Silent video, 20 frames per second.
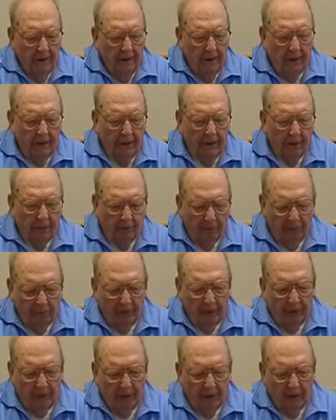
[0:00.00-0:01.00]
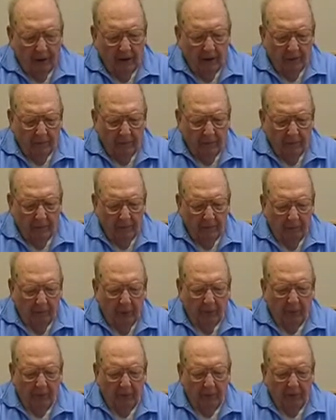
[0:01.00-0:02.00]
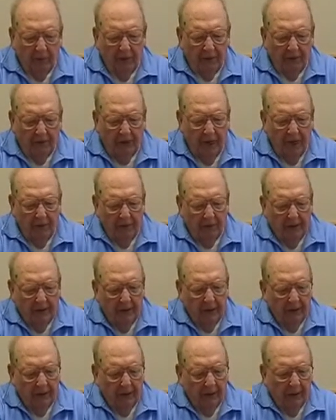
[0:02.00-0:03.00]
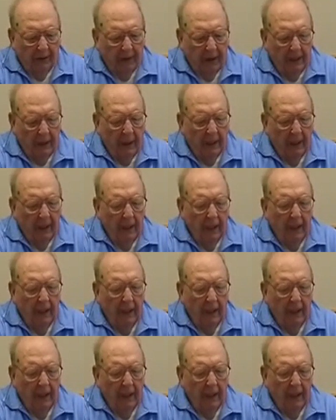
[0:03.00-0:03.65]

that's where we spent our most of our time in Korea.